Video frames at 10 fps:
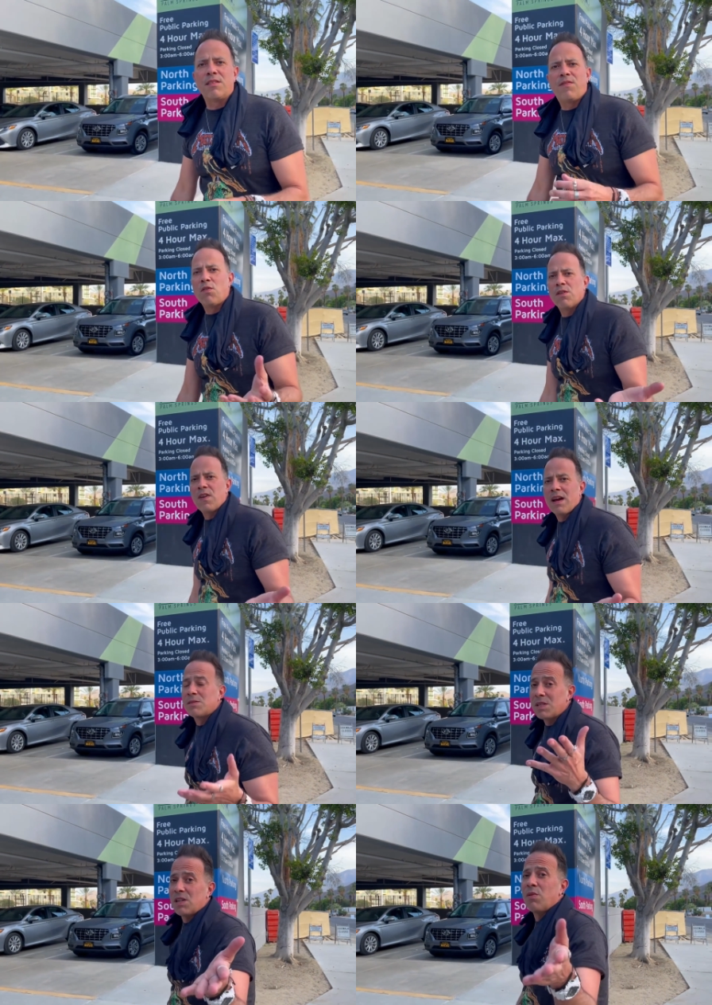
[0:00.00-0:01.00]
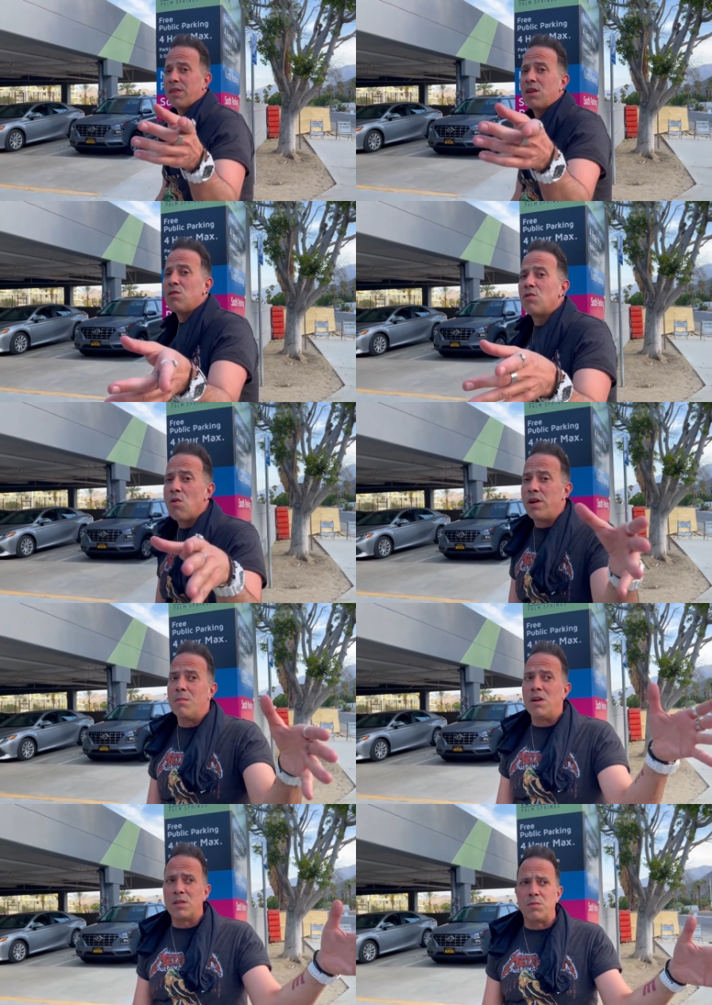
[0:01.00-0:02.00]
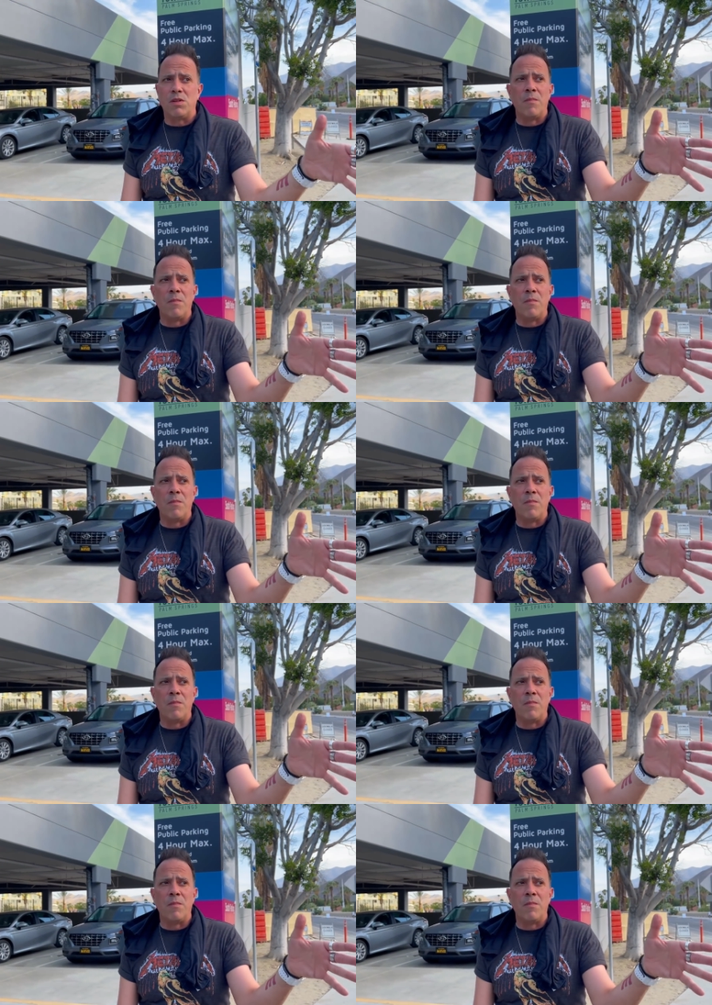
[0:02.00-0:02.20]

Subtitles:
4 or 5, especially with you going to multiple.